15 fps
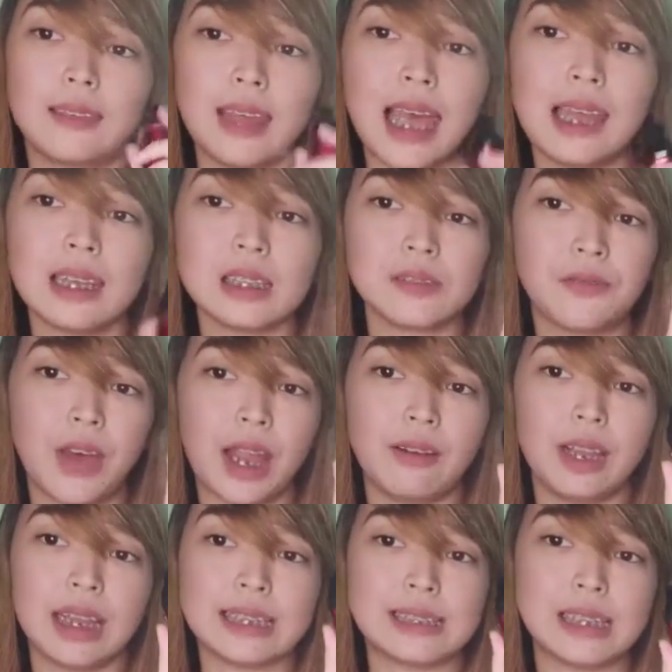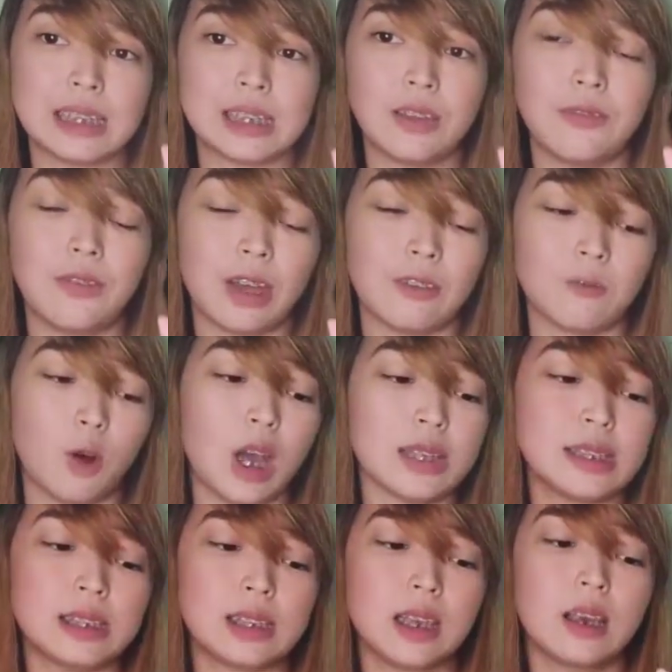That is firing at 65
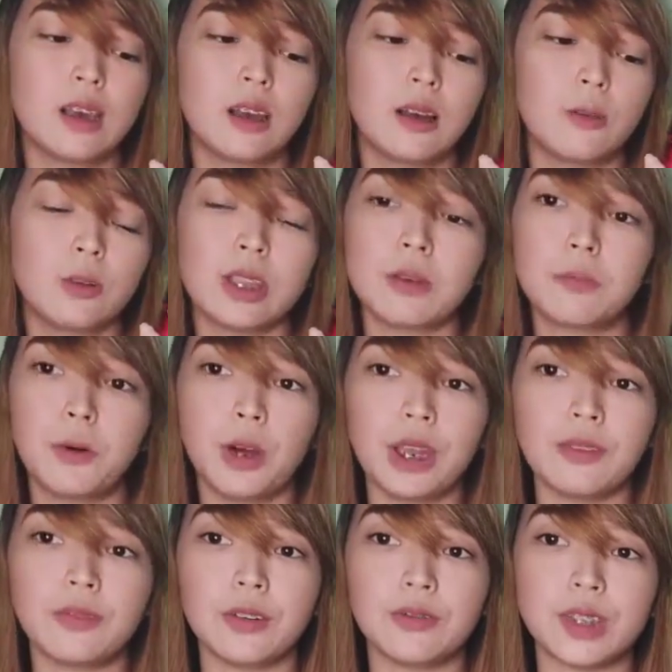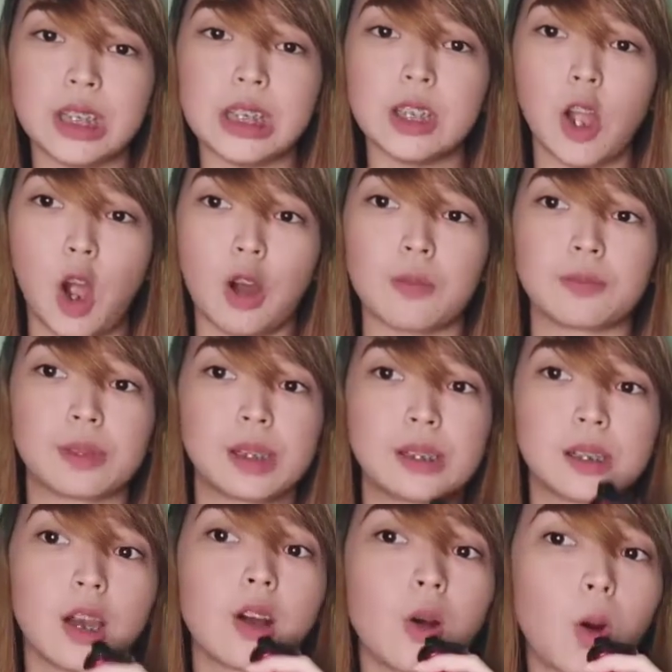watts with a 0.15
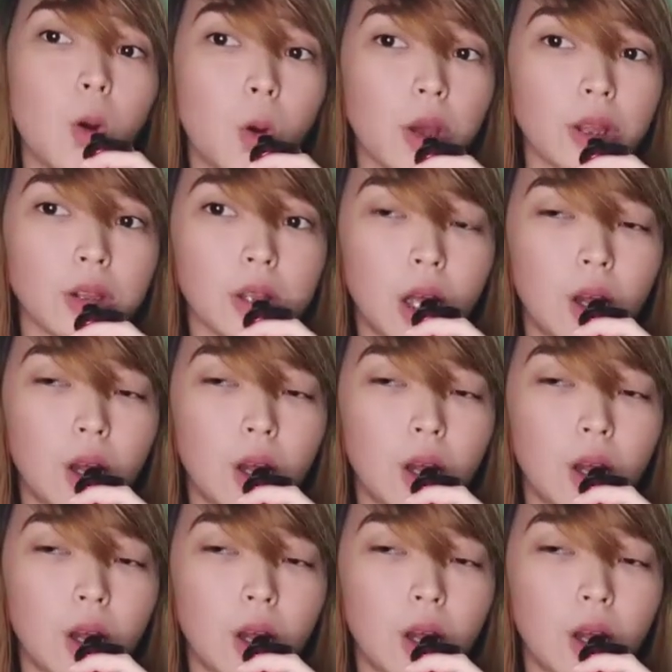ohms coil.